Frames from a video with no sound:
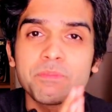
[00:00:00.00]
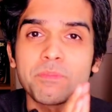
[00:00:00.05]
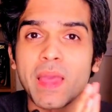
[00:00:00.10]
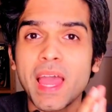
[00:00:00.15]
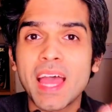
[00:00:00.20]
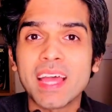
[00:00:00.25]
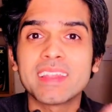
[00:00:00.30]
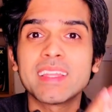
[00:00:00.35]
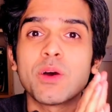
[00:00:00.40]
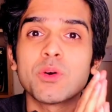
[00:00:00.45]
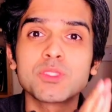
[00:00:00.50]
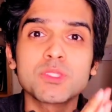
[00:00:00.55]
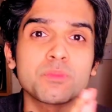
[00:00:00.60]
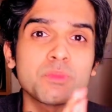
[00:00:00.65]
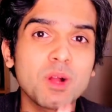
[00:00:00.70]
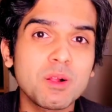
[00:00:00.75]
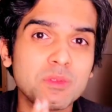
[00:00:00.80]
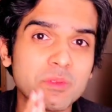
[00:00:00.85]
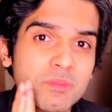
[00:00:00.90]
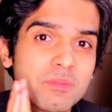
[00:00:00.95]
And that was the
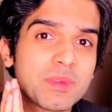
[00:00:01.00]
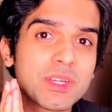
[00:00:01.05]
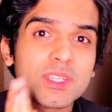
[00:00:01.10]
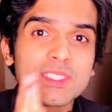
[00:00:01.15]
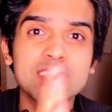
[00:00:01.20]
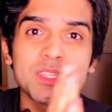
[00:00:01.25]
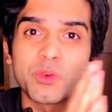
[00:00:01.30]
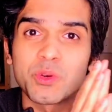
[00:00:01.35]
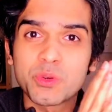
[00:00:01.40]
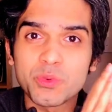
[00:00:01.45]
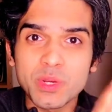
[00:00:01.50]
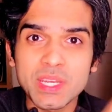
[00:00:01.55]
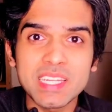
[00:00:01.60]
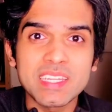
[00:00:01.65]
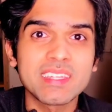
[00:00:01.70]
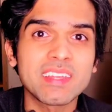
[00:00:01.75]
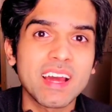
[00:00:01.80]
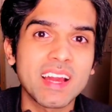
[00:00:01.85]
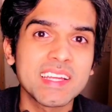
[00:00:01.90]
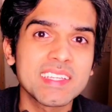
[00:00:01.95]
problem, because they were really
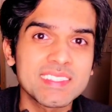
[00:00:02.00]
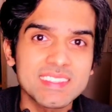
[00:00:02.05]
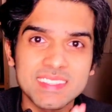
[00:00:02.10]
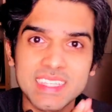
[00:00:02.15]
nice.